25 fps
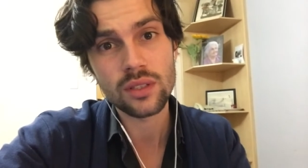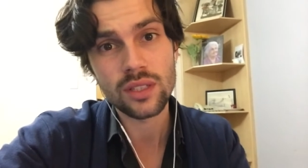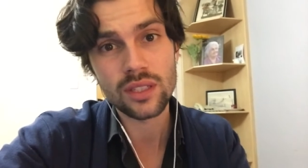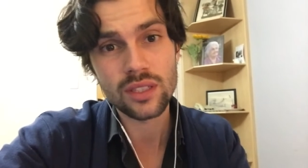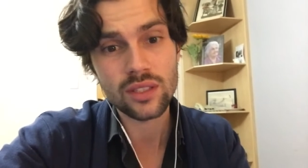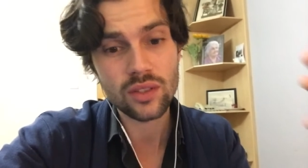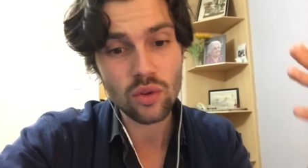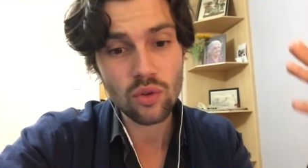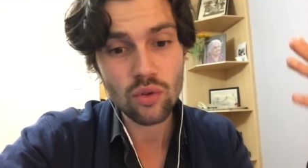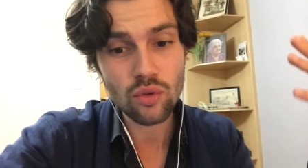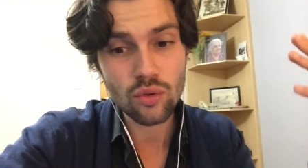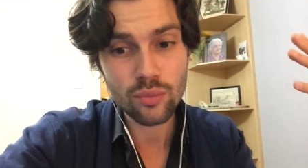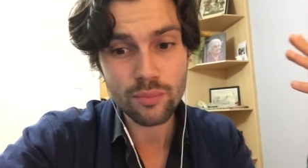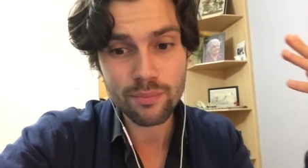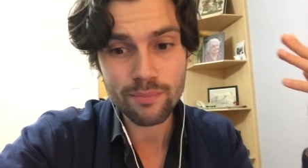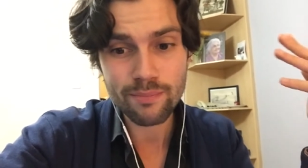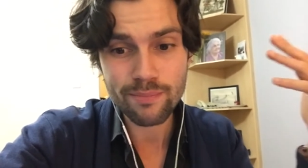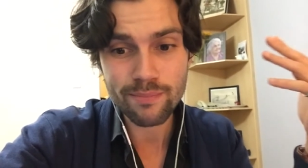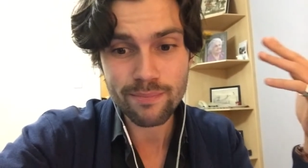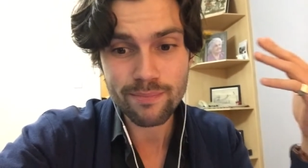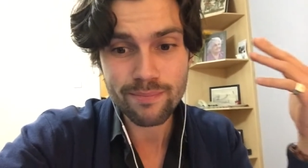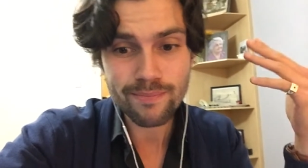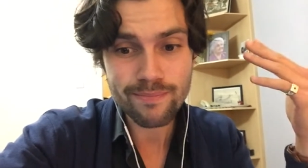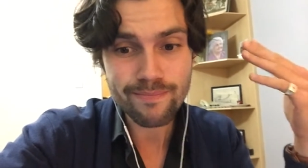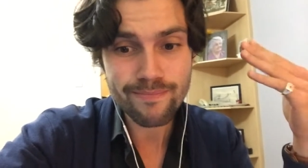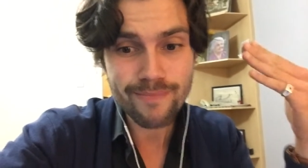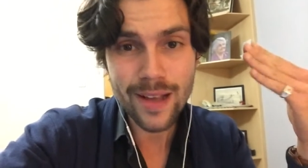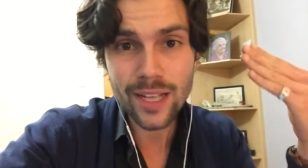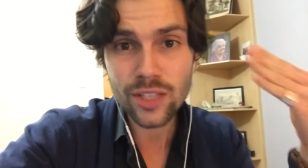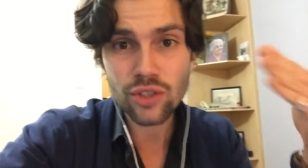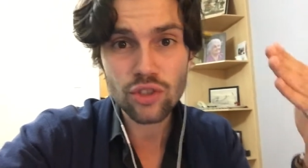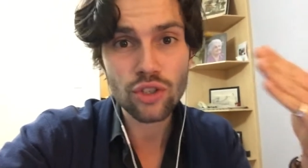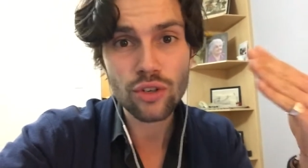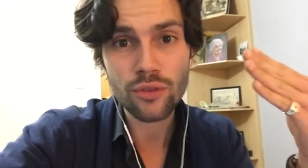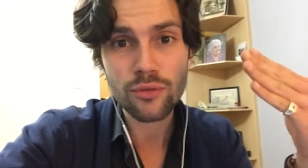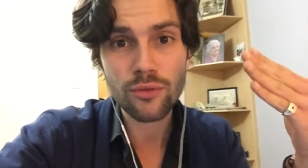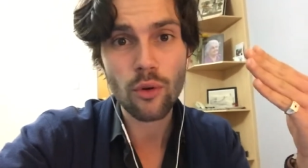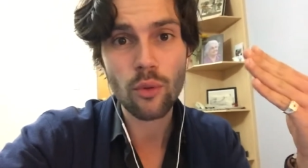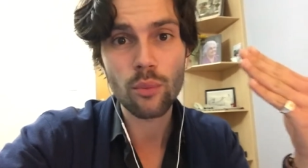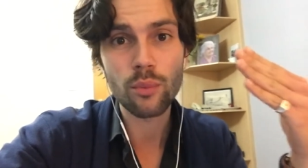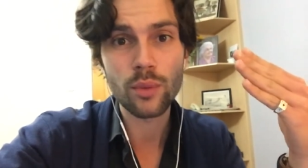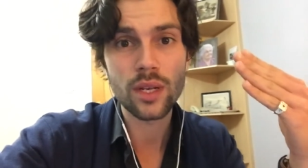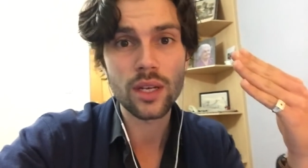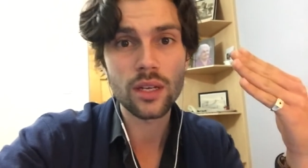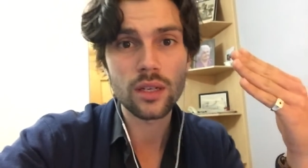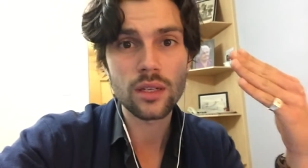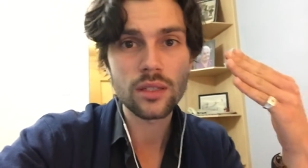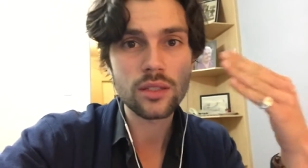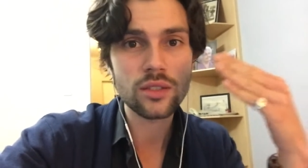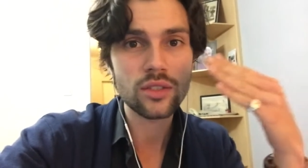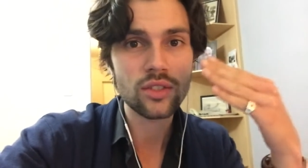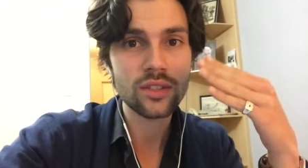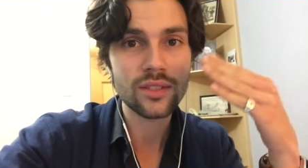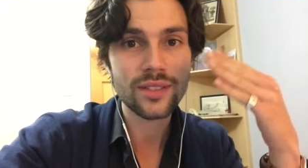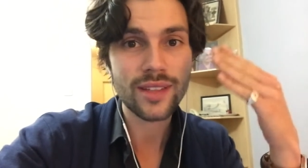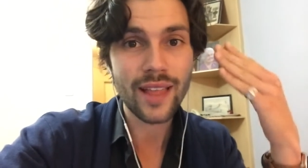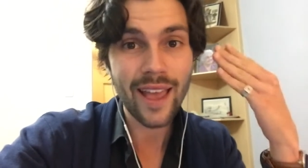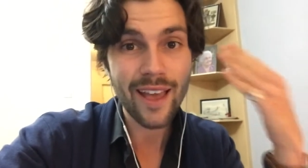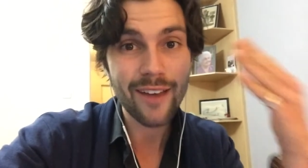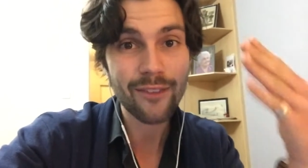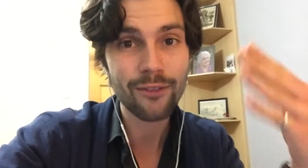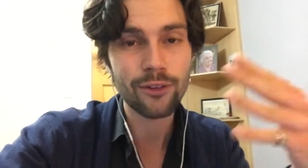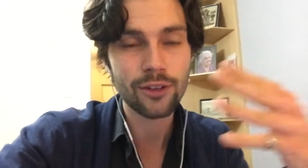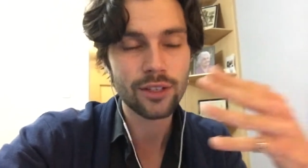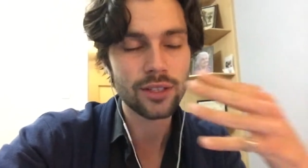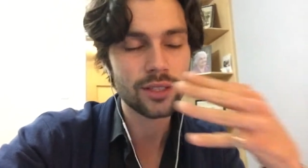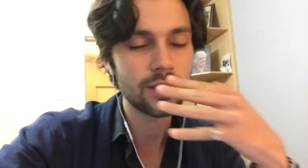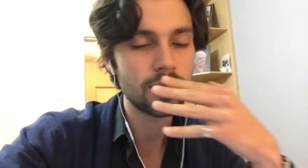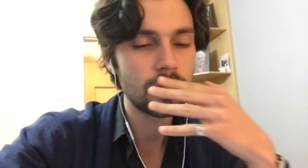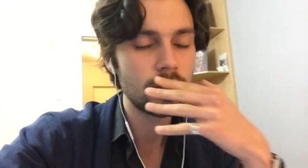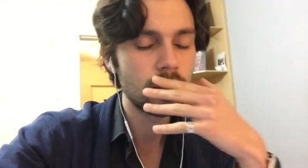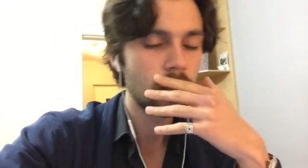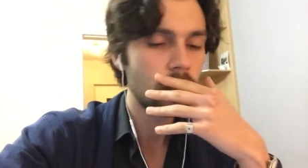There's no magic formula, it's just effort.